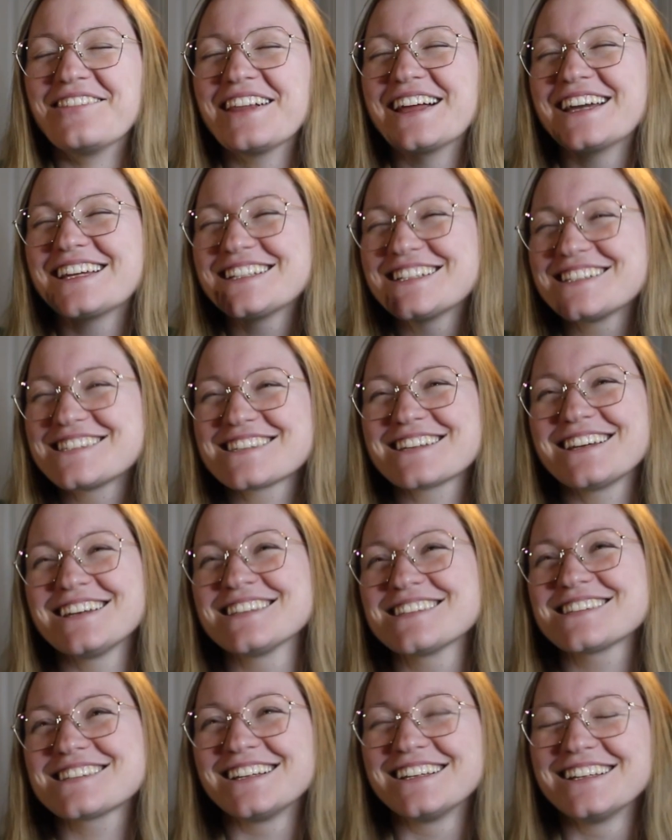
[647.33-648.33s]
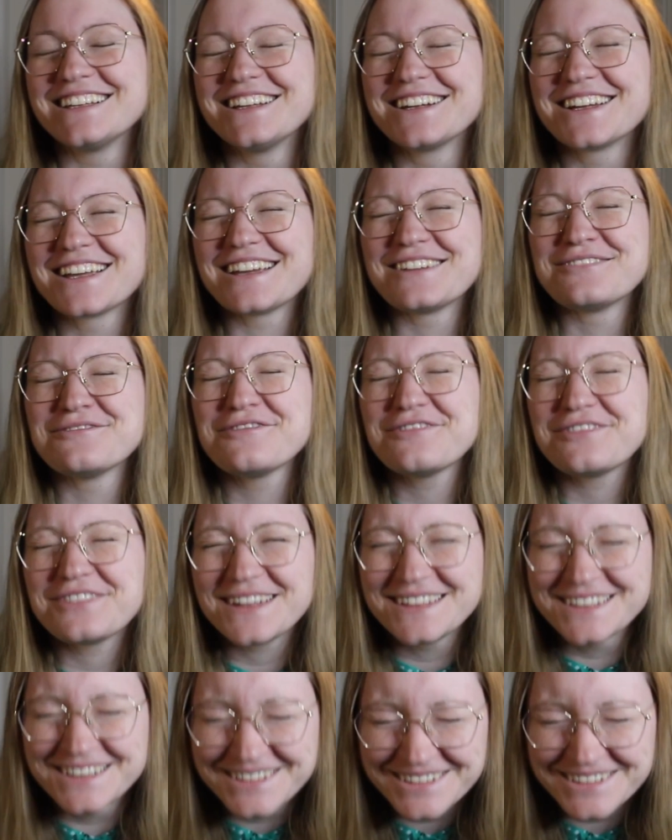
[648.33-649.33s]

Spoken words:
like, disgusting looking things?